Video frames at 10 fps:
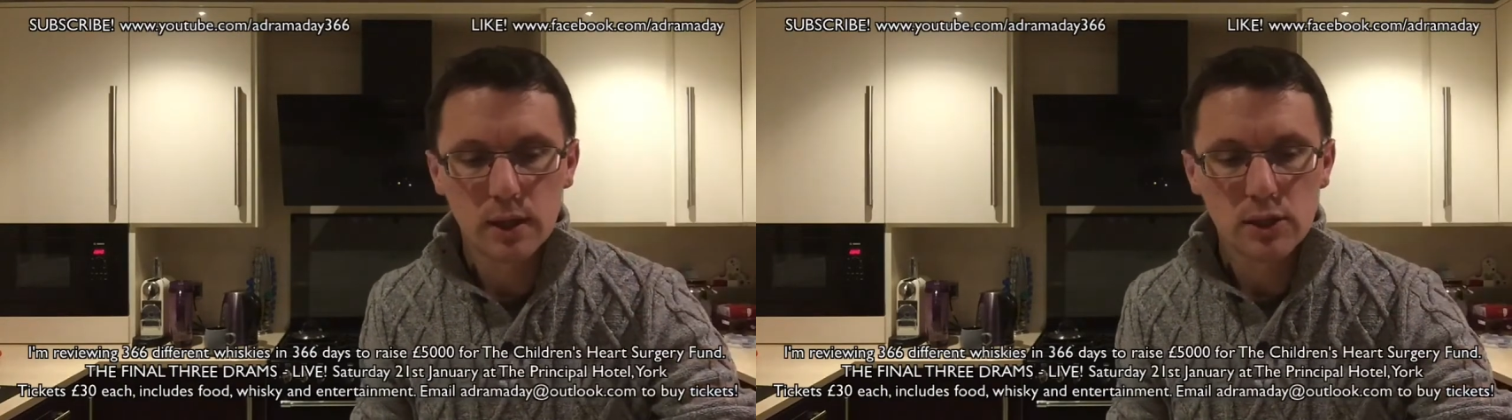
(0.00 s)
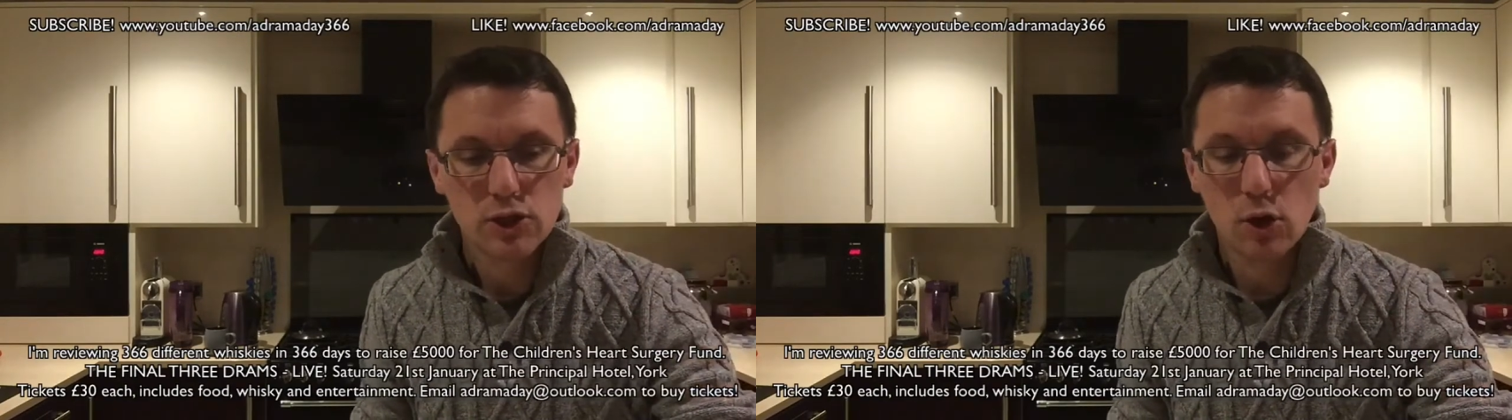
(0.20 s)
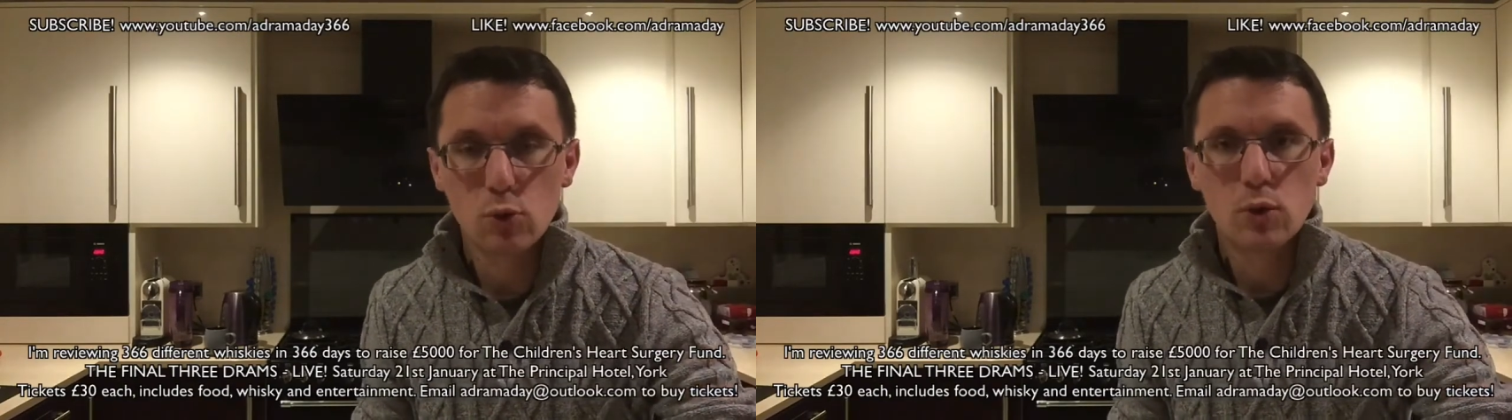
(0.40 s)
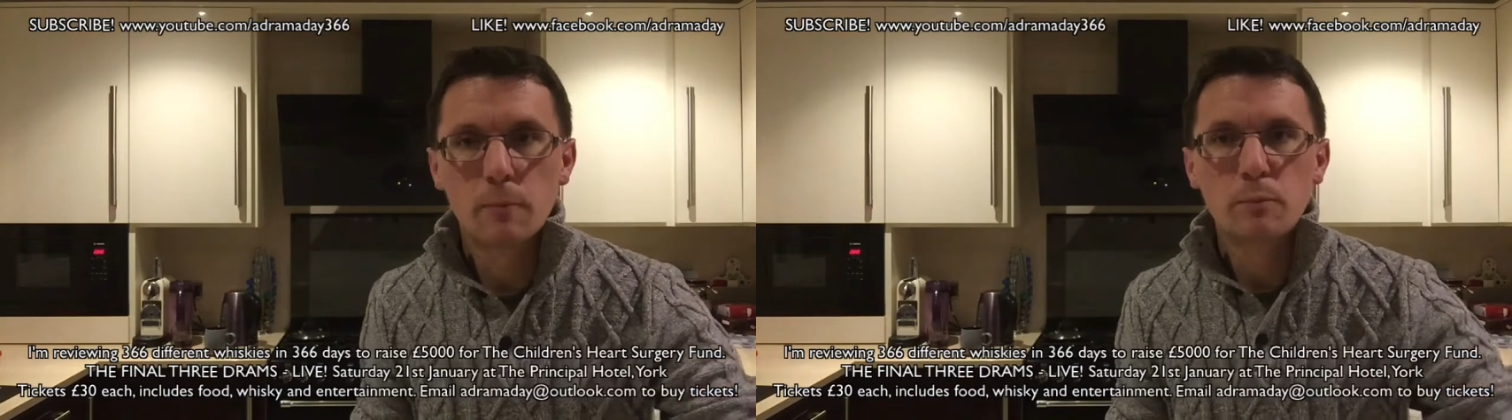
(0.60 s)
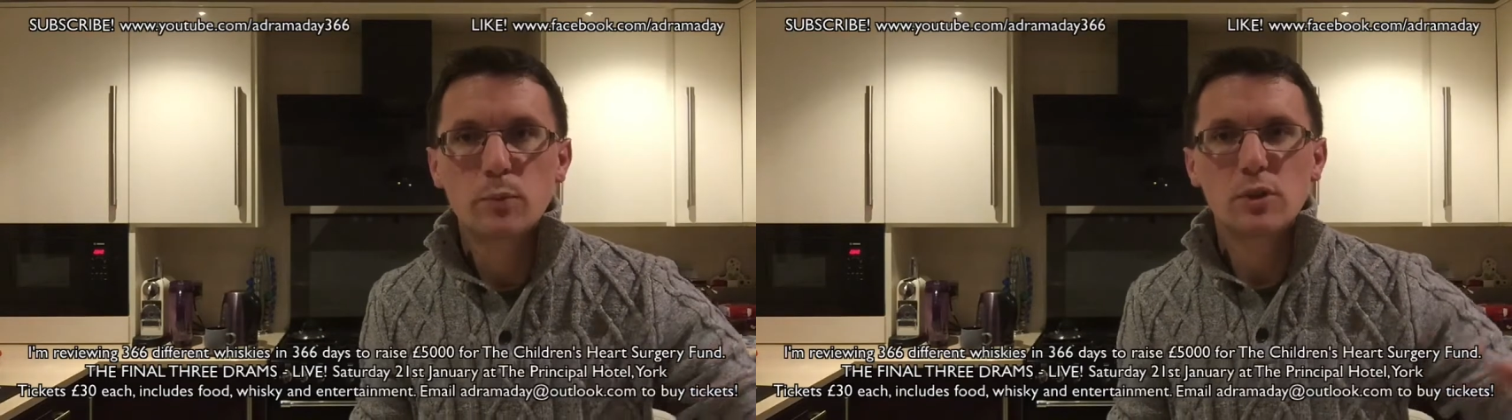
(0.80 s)
So
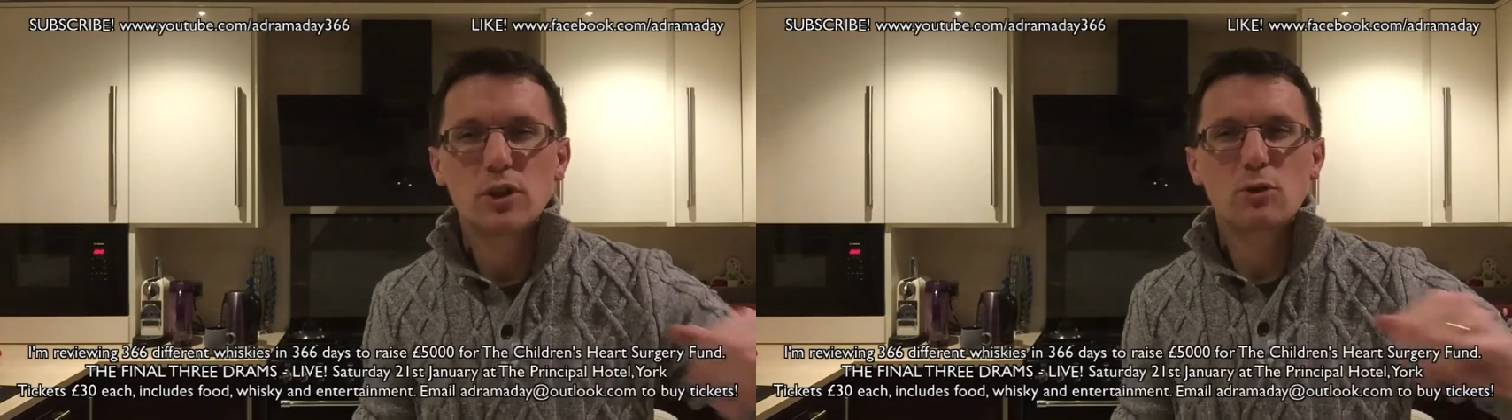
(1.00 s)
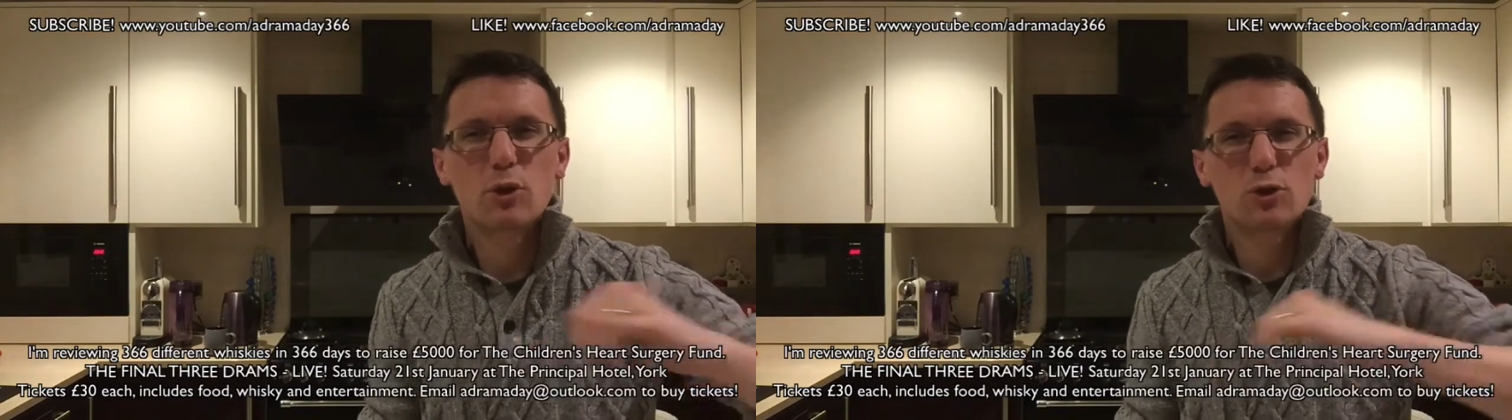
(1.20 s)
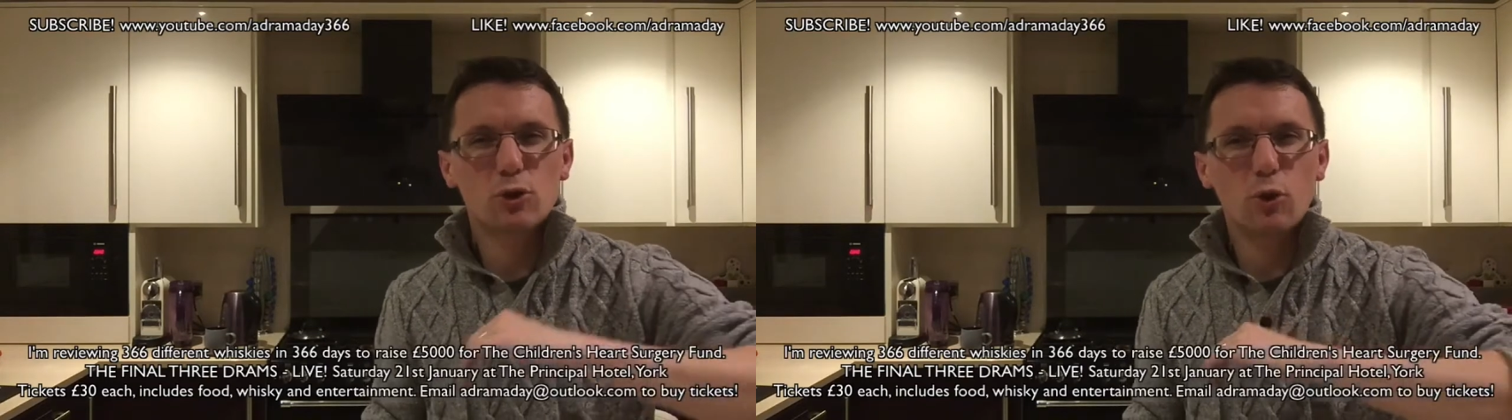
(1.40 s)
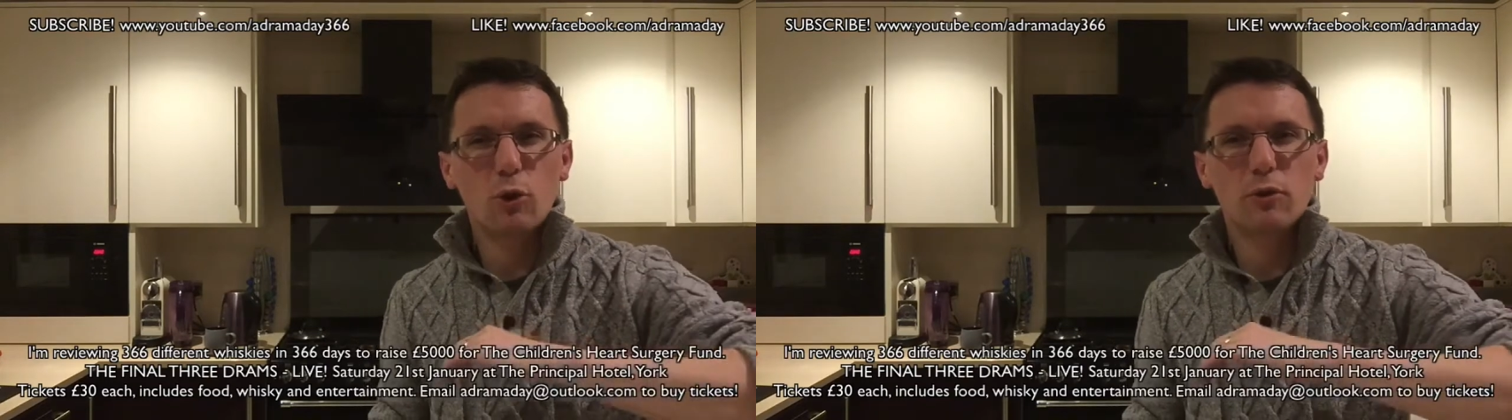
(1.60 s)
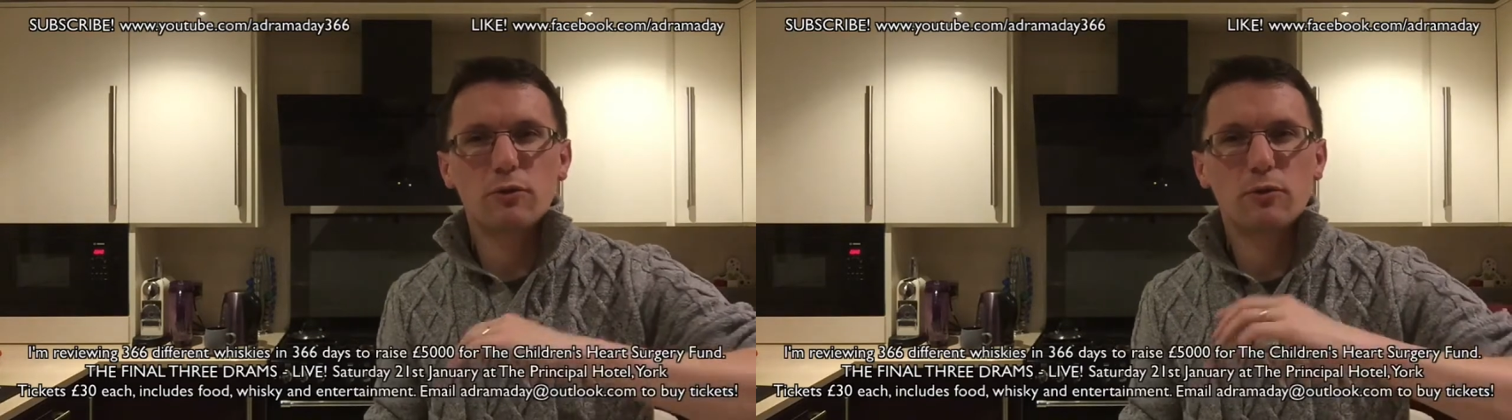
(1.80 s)
you
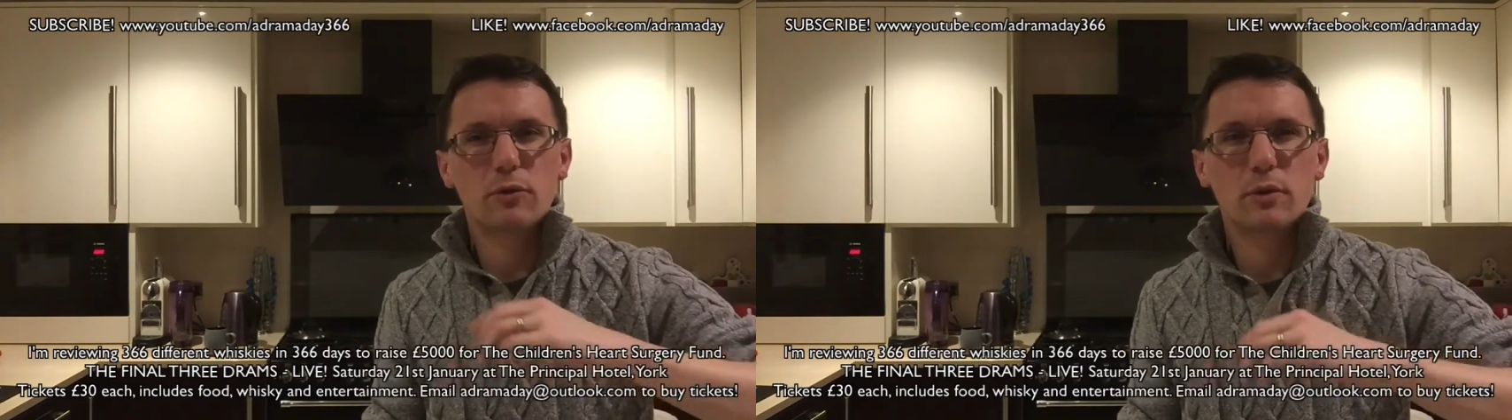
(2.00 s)
sort of,